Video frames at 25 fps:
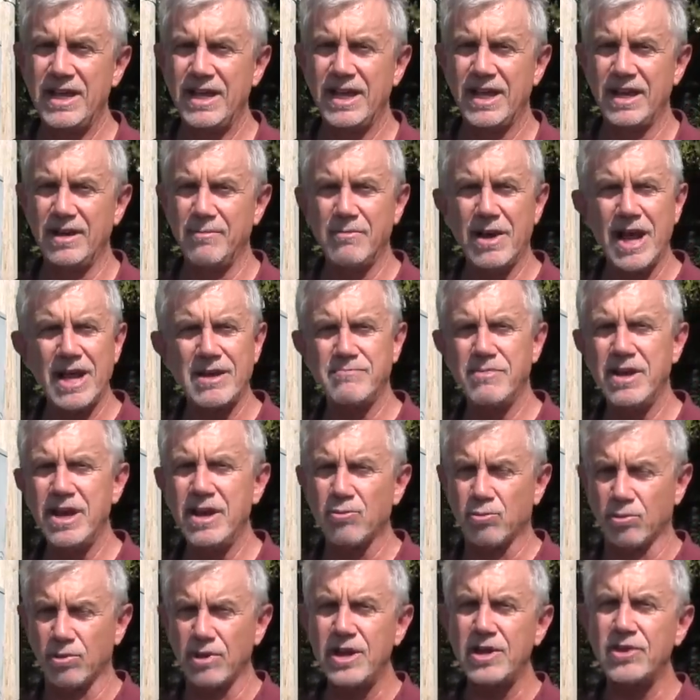And it made
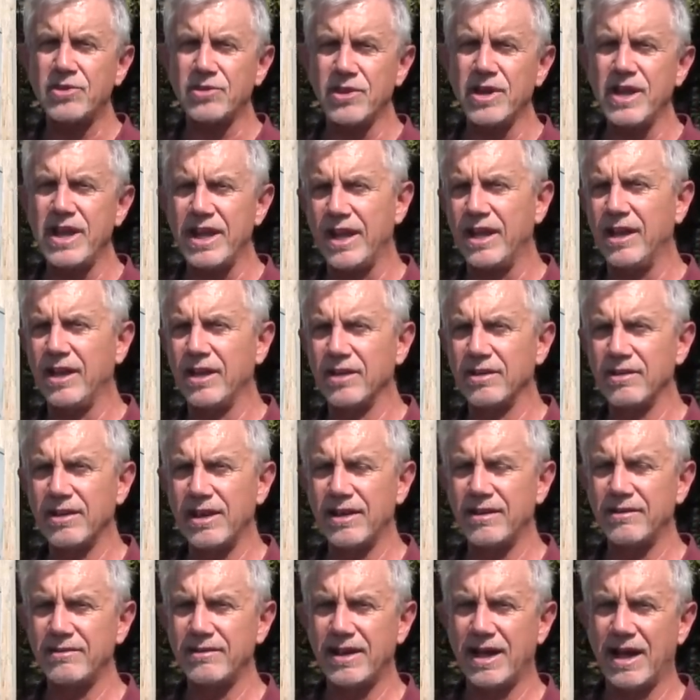me rethink
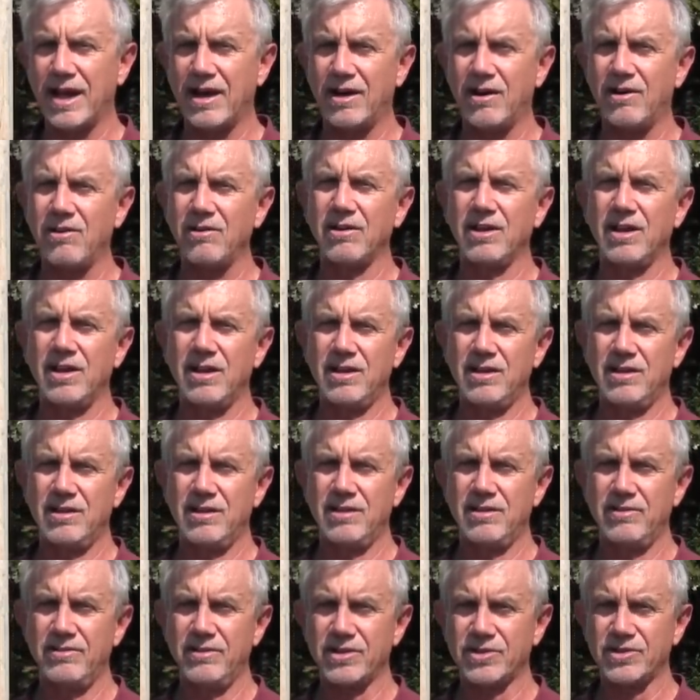how
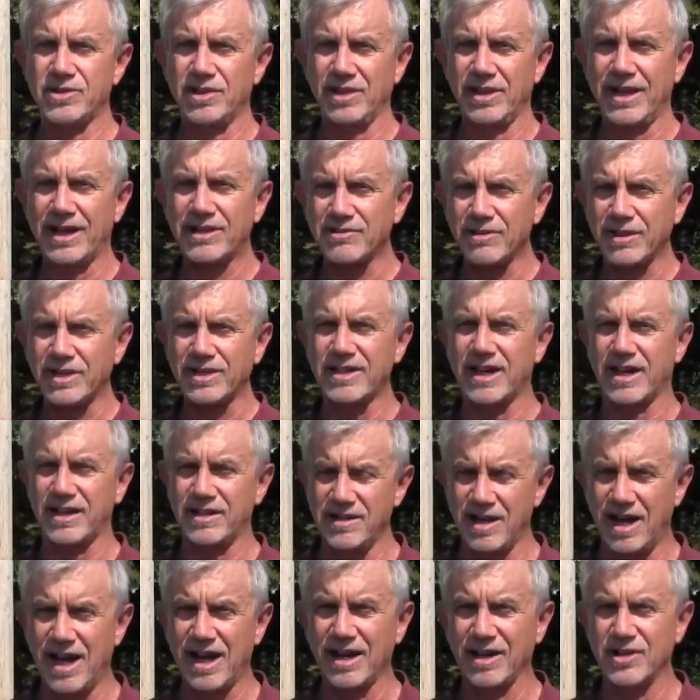this electric
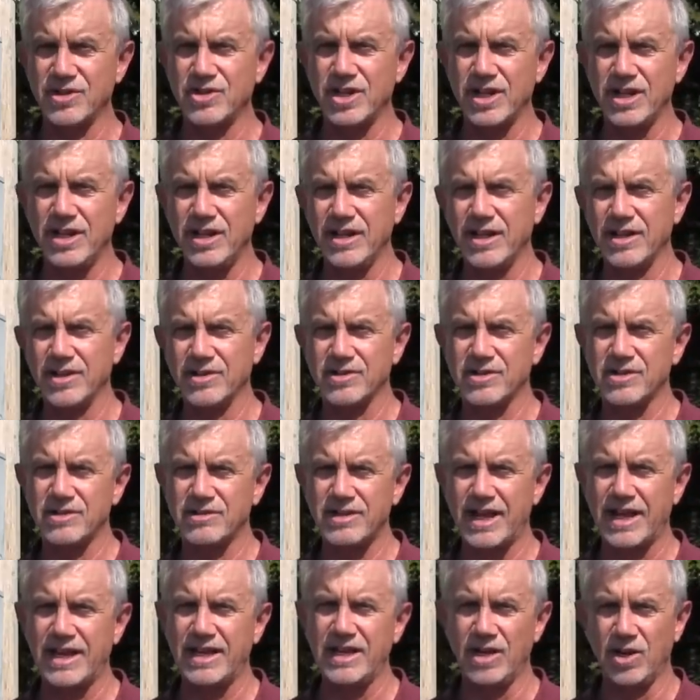technology is
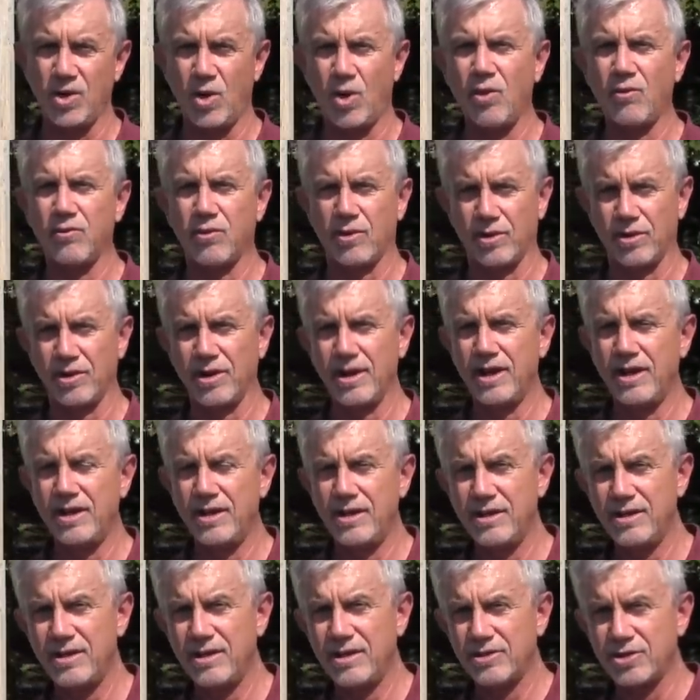taking over
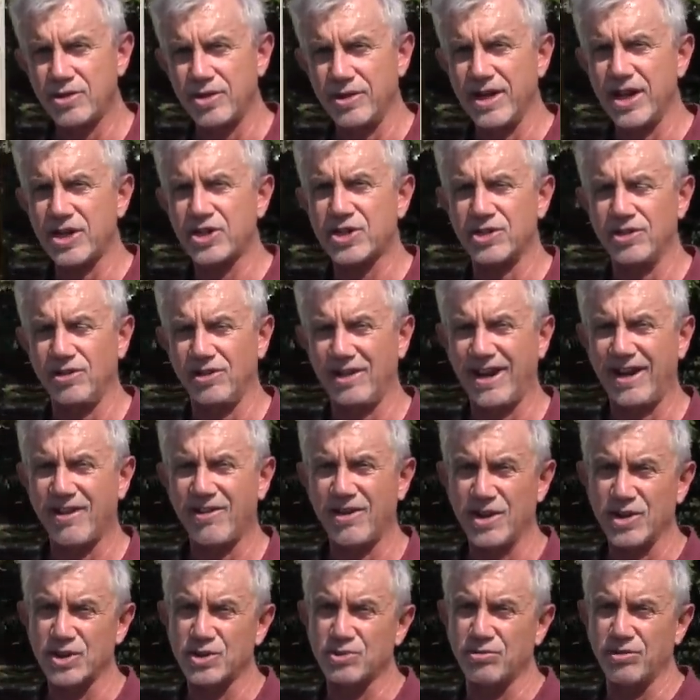traditional
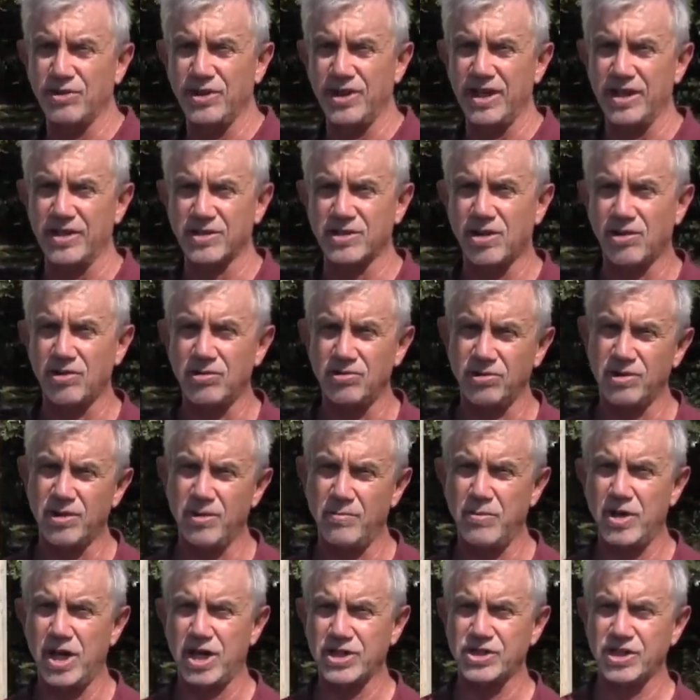areas where the internal
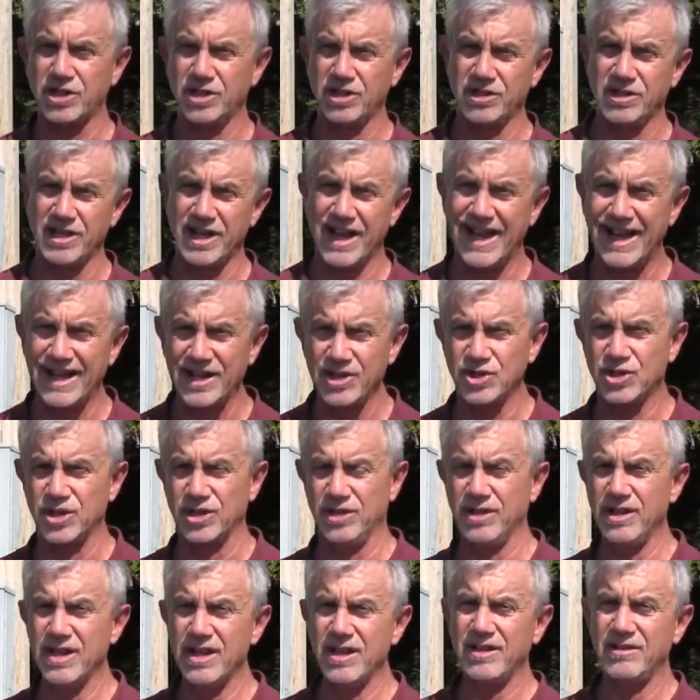combustion
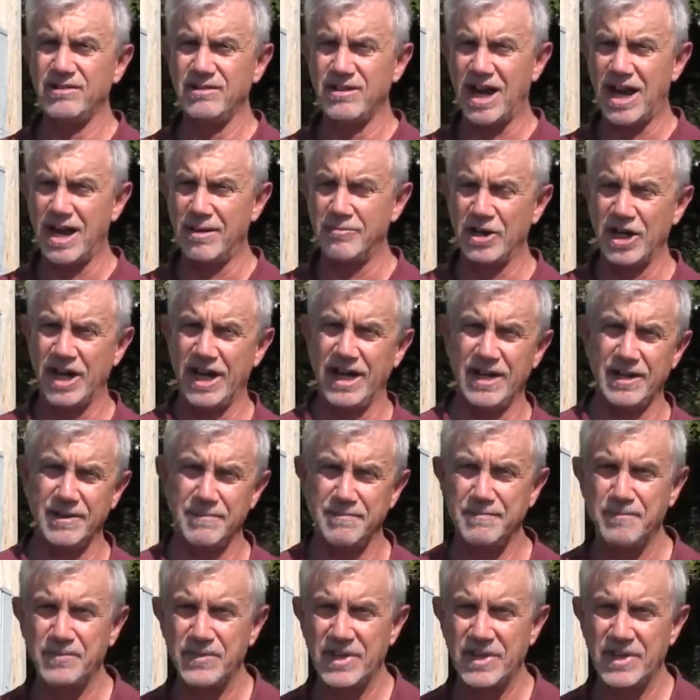engine dominated.